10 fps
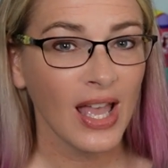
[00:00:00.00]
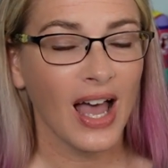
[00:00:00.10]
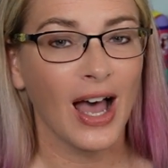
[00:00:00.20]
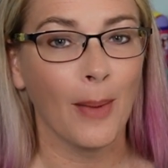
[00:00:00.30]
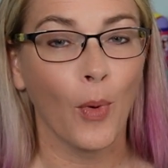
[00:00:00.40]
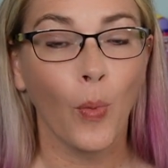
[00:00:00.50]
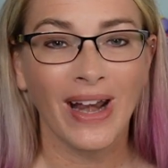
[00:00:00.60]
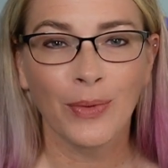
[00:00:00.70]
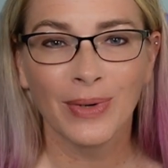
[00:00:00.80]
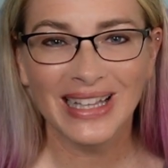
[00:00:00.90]
Um, what I
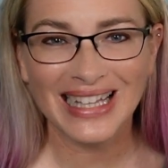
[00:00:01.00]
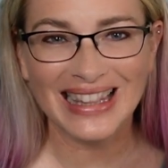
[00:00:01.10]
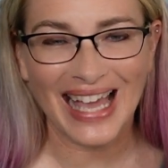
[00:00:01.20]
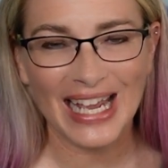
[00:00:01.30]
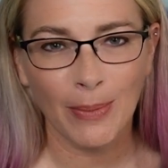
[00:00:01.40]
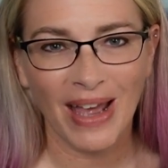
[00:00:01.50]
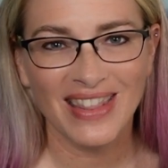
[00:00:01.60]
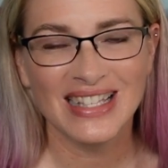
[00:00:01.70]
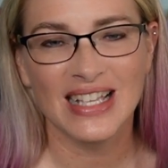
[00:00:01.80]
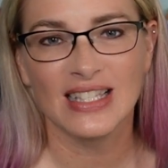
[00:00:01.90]
really like about
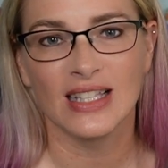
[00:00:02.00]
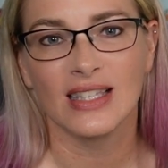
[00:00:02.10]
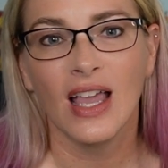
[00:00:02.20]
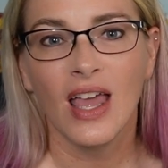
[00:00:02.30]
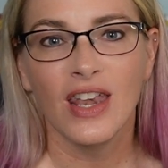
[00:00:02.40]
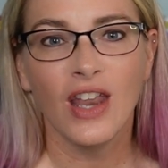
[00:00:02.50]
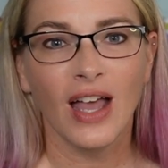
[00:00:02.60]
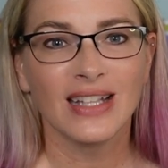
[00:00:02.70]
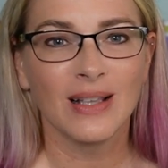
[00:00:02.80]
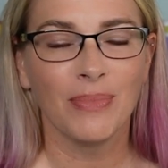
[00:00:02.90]
this is it's
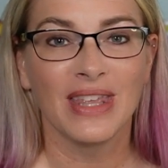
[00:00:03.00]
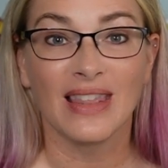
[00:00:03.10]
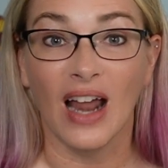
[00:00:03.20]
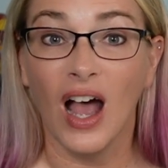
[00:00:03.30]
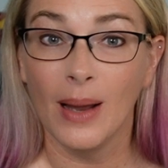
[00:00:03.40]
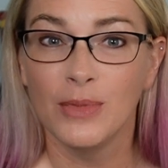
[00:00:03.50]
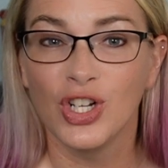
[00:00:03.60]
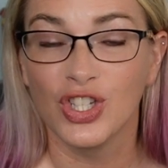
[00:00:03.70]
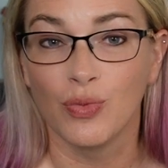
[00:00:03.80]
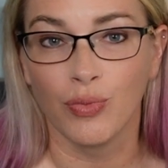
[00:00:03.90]
not something that I'm
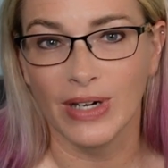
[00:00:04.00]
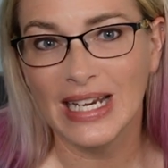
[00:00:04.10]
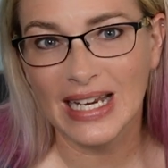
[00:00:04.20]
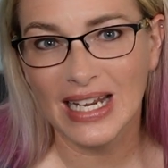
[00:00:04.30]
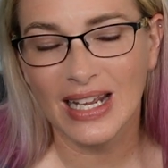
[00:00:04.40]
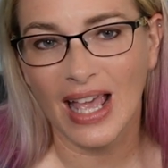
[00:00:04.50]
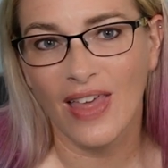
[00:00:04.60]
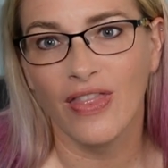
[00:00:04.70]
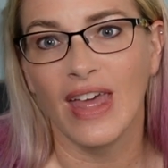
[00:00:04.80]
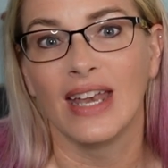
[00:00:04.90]
just reading
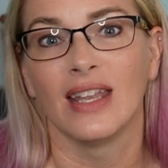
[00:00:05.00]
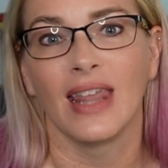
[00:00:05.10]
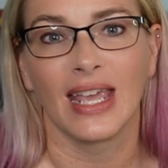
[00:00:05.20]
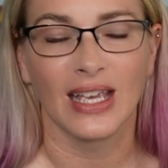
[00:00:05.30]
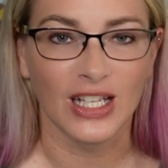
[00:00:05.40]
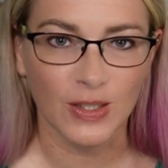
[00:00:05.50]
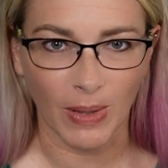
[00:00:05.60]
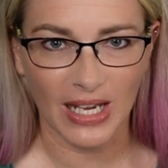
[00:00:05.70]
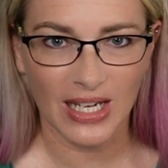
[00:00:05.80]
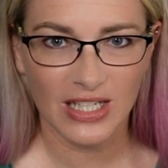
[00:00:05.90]
and then like
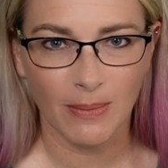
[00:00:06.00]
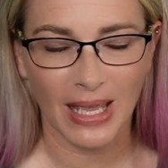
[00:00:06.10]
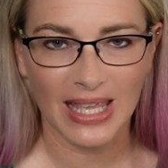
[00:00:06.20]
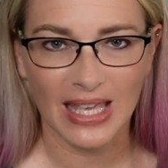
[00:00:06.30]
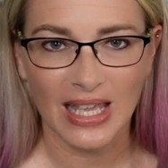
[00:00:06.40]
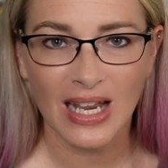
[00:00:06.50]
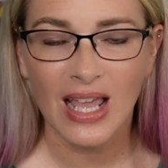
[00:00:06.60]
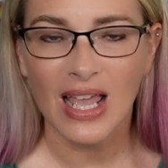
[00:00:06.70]
explaining to my kid.